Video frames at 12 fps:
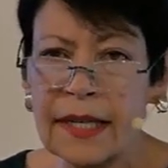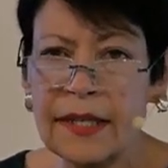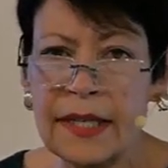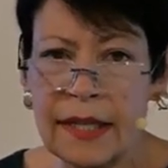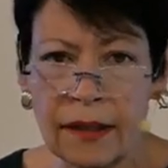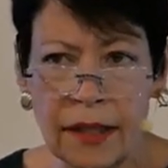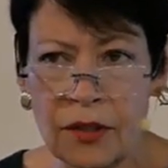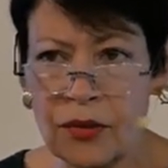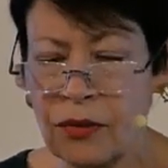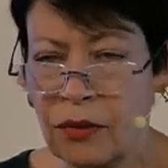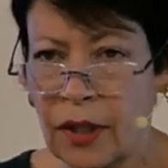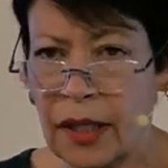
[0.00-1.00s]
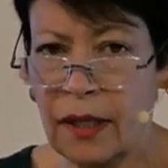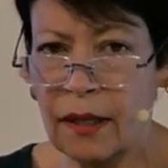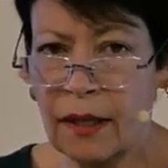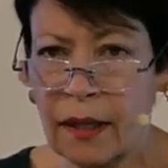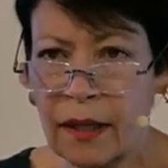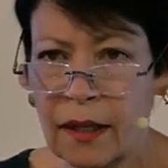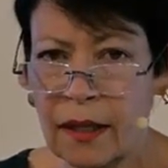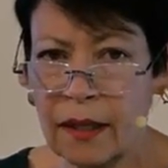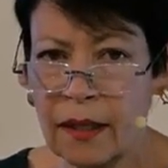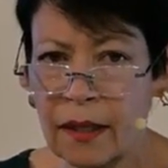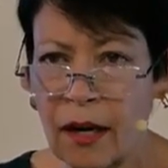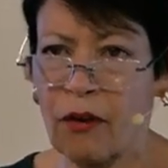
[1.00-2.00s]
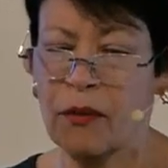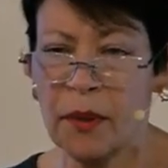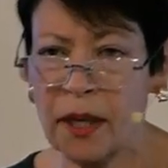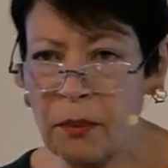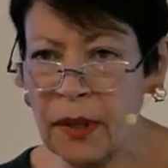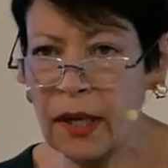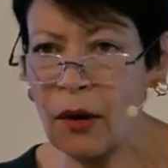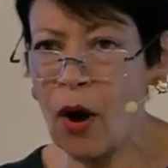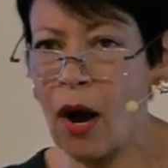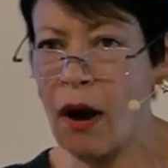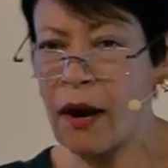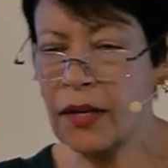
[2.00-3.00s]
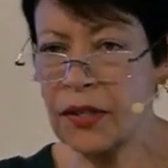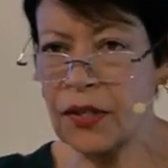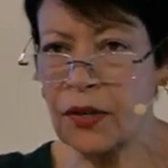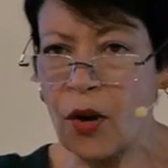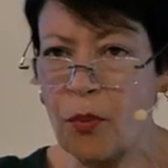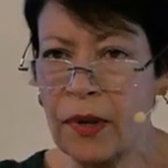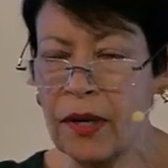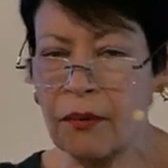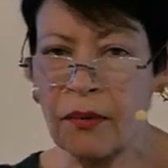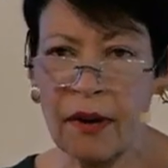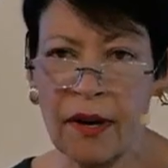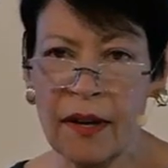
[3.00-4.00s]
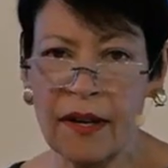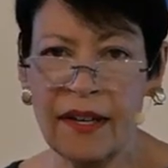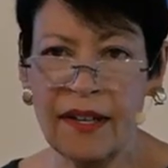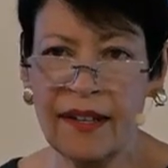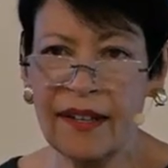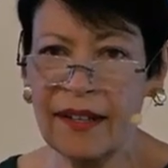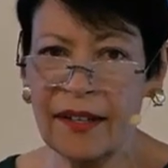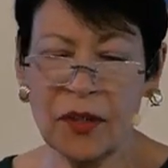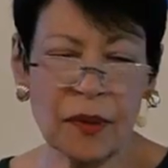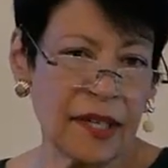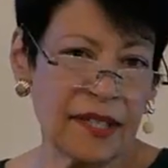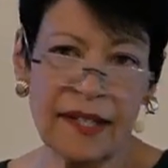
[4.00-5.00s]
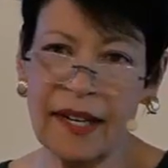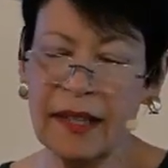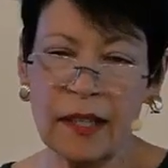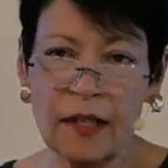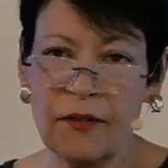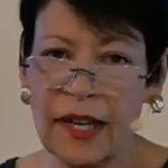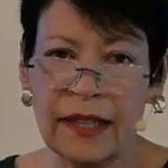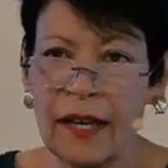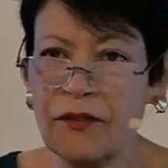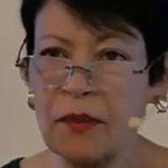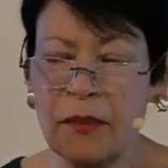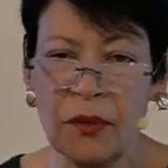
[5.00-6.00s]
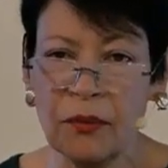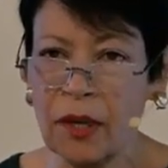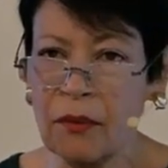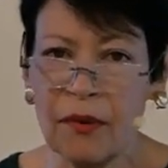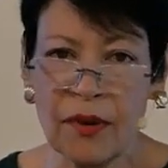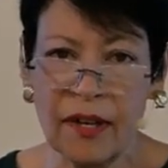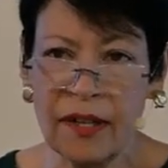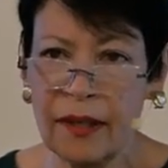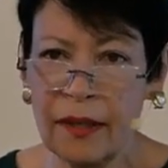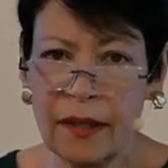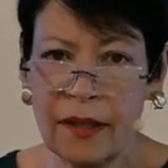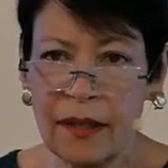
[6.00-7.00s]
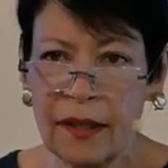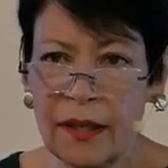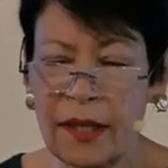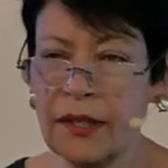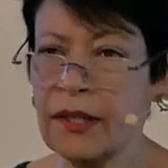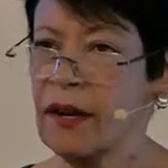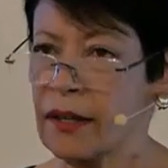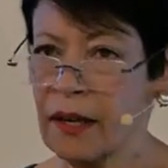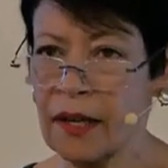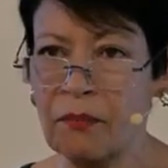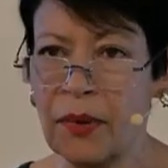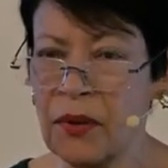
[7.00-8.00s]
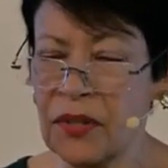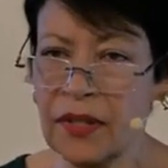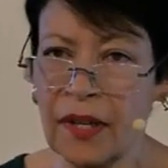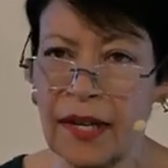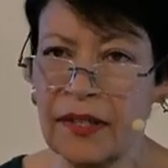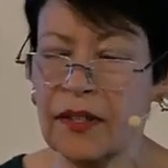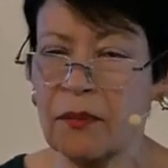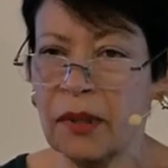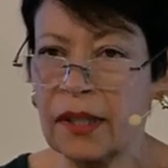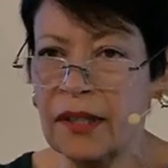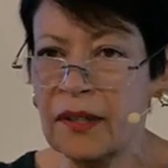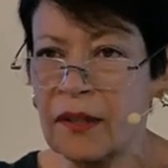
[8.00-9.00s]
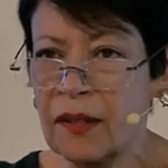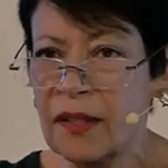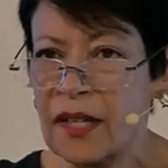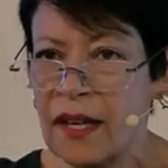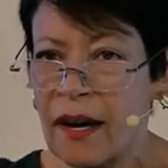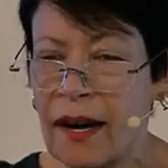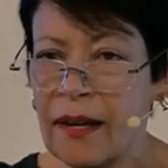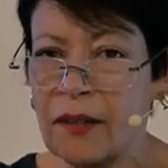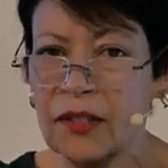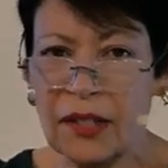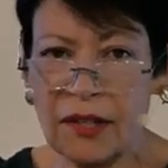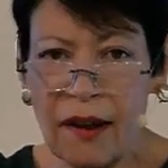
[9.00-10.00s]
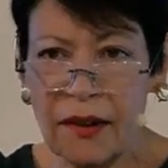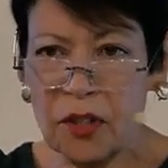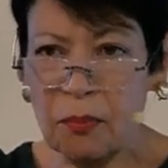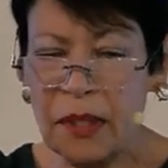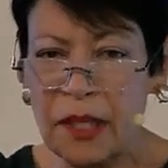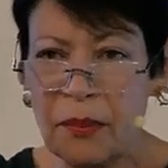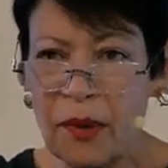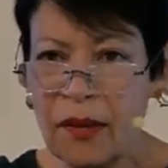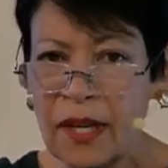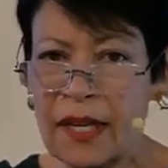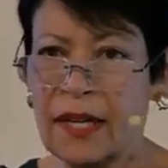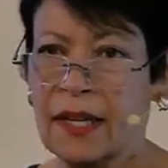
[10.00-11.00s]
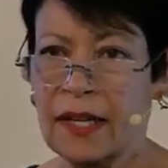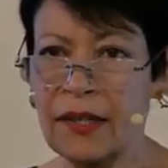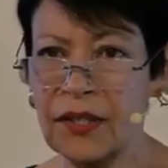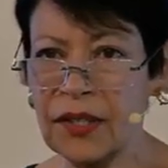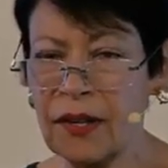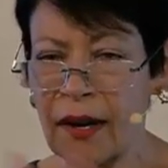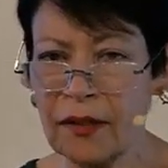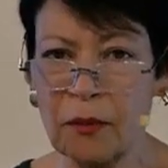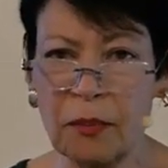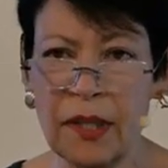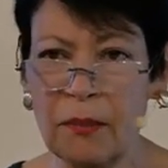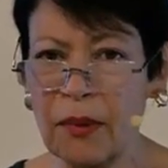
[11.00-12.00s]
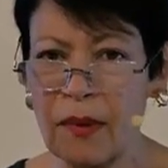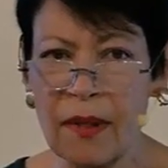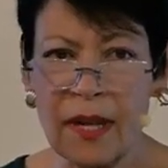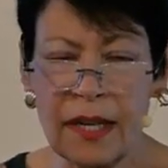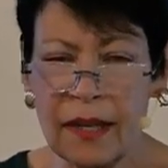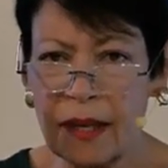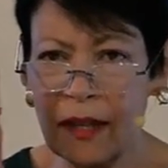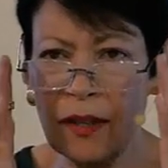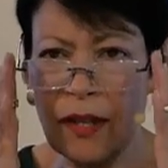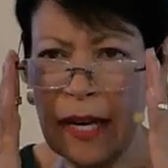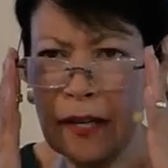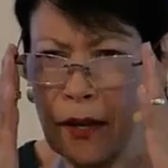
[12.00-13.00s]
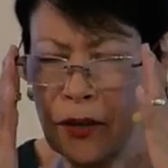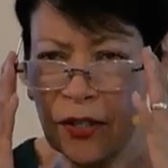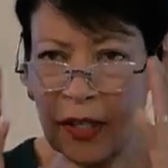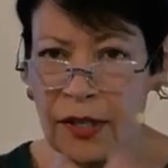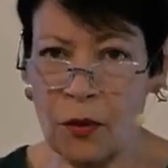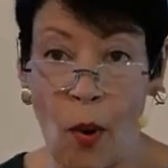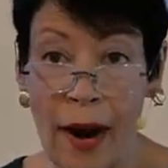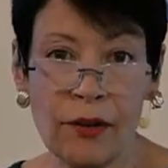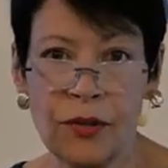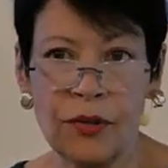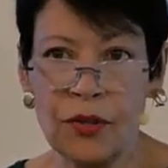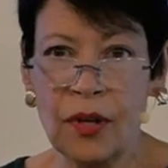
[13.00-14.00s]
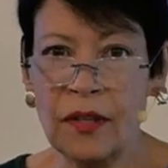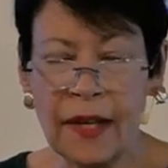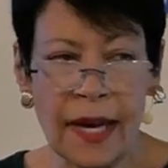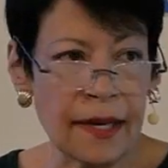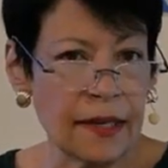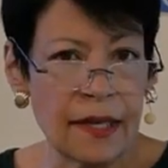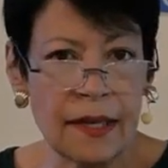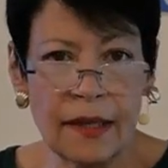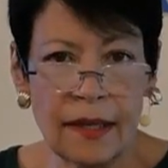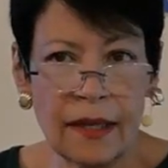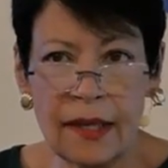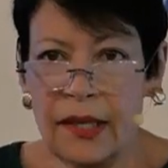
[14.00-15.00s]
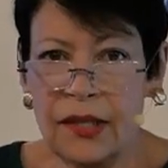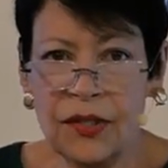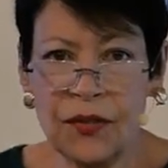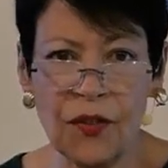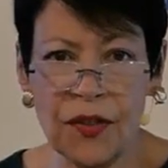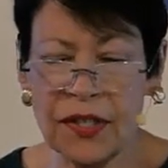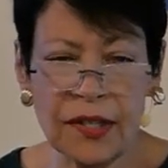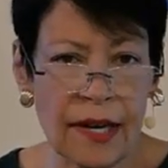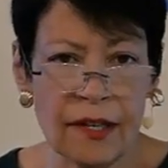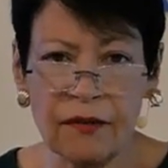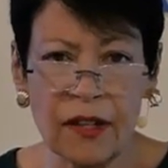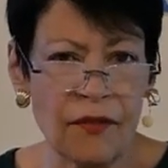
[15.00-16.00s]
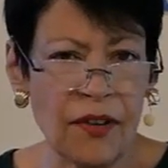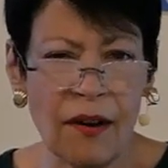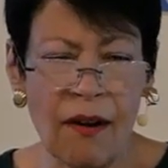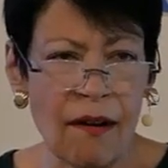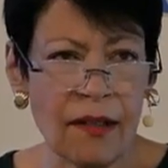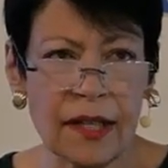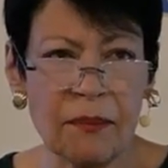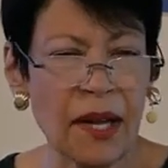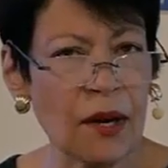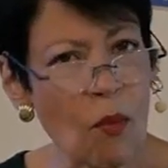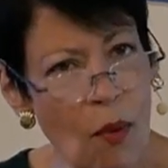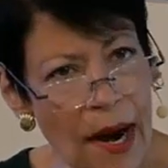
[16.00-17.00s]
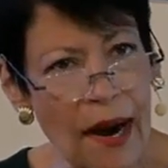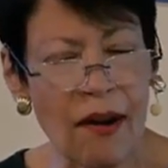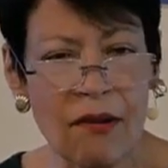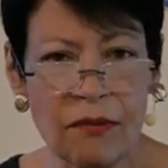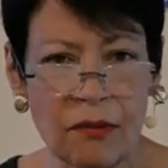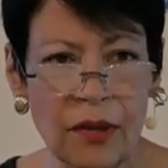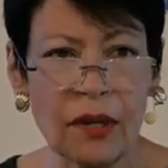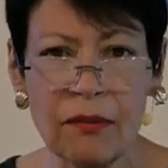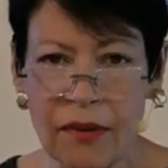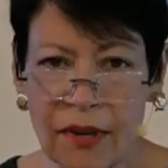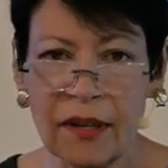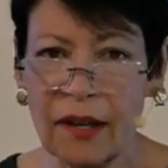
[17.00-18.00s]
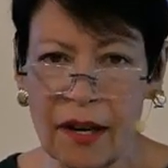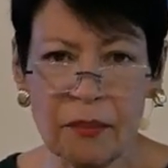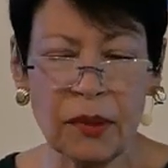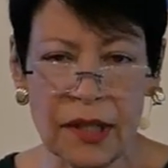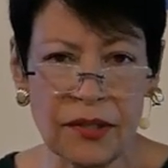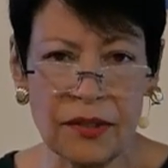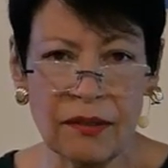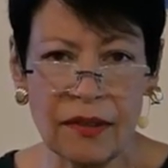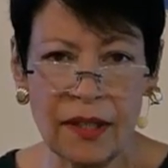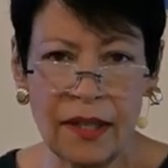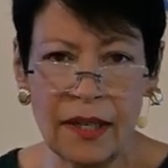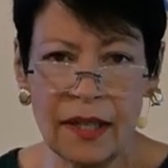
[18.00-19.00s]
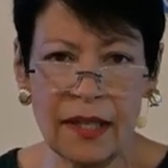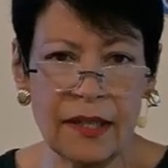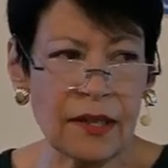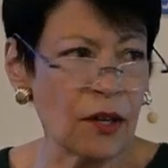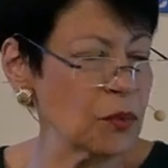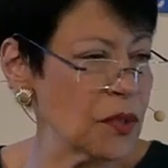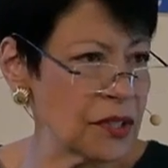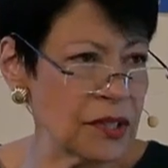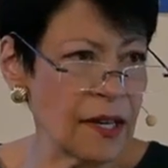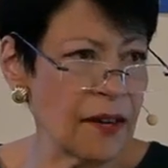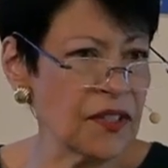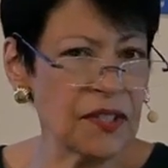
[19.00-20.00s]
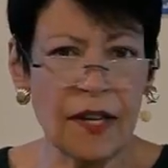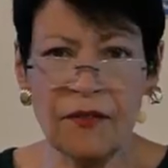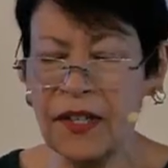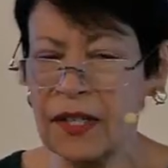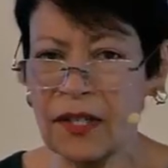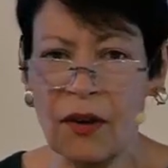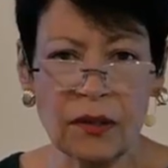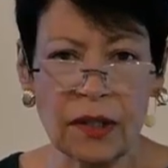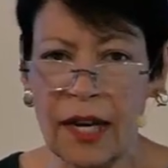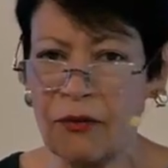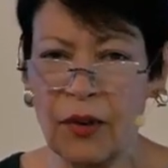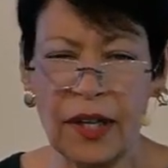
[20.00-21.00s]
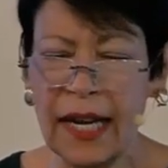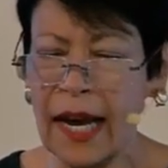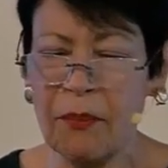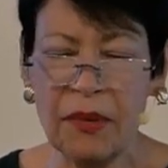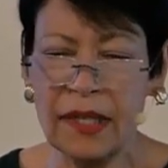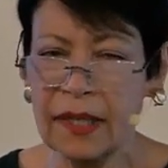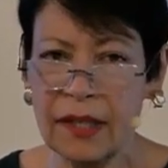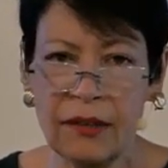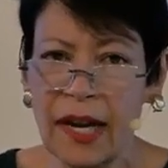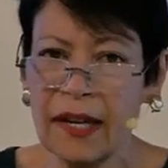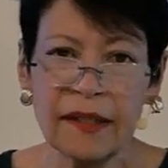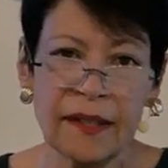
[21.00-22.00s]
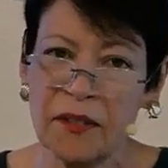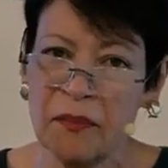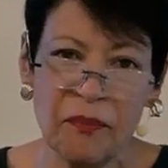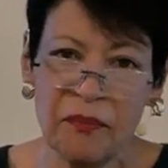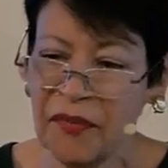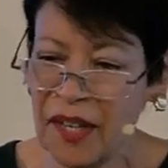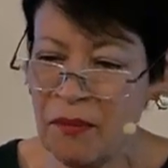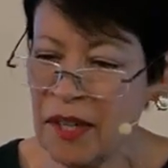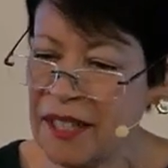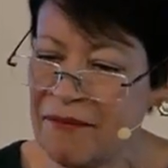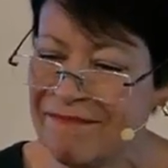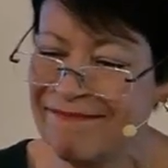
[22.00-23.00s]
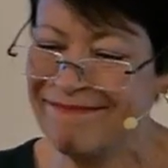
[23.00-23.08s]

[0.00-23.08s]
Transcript: Dealing truly. Are we being honest and open and raw? That's what I said. I'd love to meet Rick Warren. He's gone on both sides of the political aisle to talk to people. He's talked to people that others have said, why are you doing that? He's for the side of loving all. And I'm like, wow, Rick Warren, God bless you. He dealt with tough stuff in his own life when it happened. You got to love him. Amen.